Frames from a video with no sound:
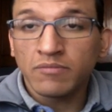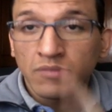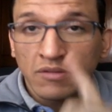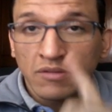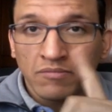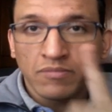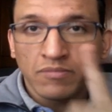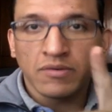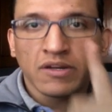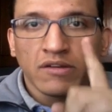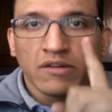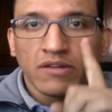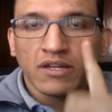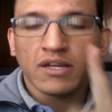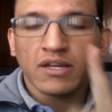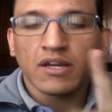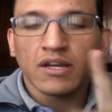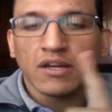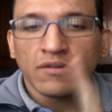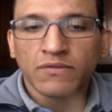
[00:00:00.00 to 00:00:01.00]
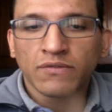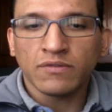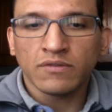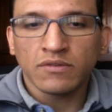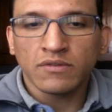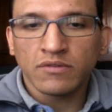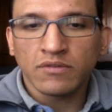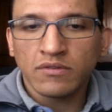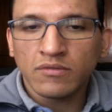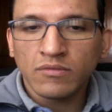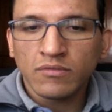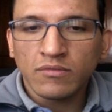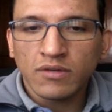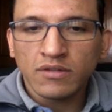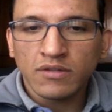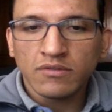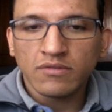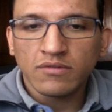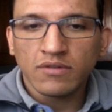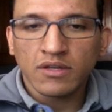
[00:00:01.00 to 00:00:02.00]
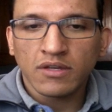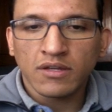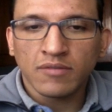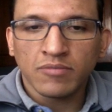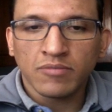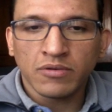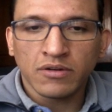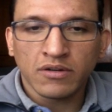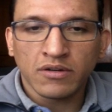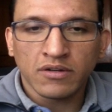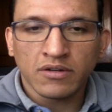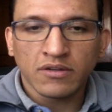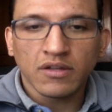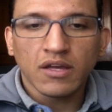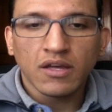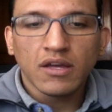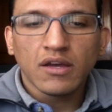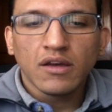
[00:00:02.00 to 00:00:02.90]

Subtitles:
Be very careful, you don't want to get burned.